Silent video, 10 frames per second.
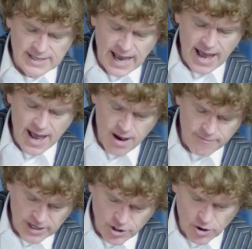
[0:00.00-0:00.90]
to
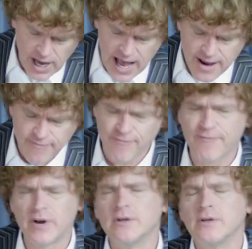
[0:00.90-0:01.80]
have in your
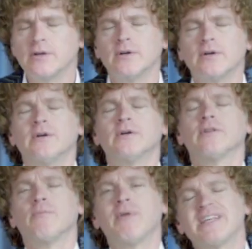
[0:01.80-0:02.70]
life
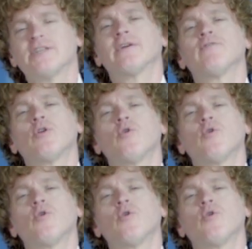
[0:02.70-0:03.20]
the blessing of the